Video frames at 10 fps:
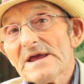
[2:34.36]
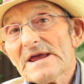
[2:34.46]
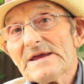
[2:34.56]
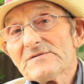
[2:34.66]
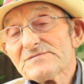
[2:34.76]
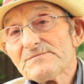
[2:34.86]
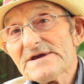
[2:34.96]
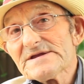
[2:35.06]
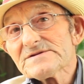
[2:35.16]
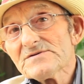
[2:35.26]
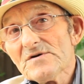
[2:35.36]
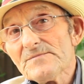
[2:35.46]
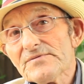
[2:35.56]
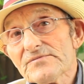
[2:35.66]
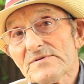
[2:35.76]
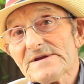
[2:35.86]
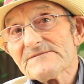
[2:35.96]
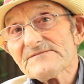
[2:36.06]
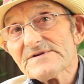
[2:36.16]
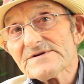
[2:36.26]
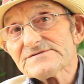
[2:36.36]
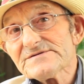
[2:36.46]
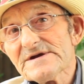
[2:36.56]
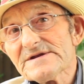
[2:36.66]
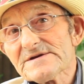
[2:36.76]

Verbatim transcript: He was beaten up waiting for a train